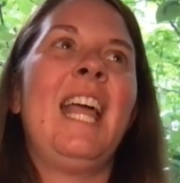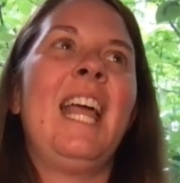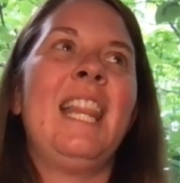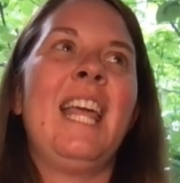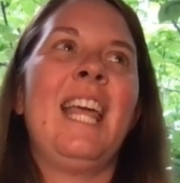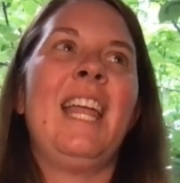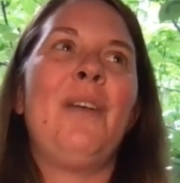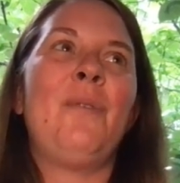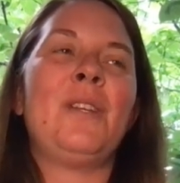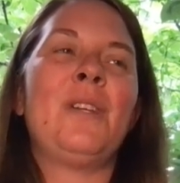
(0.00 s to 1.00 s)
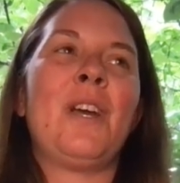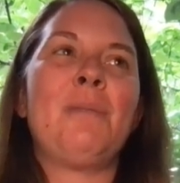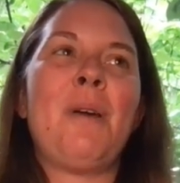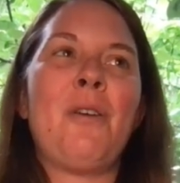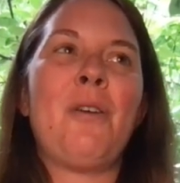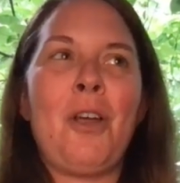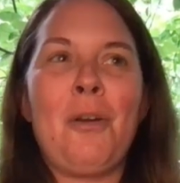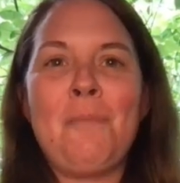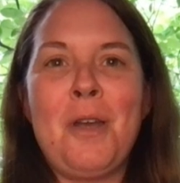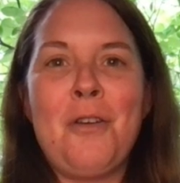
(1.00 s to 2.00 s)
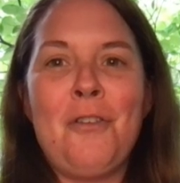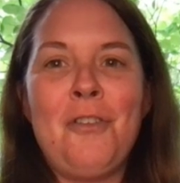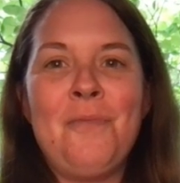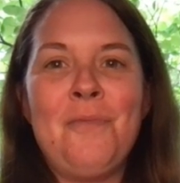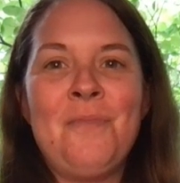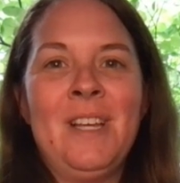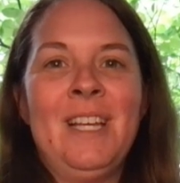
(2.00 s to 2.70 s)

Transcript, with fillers: and then we talked about Gregor Mendel,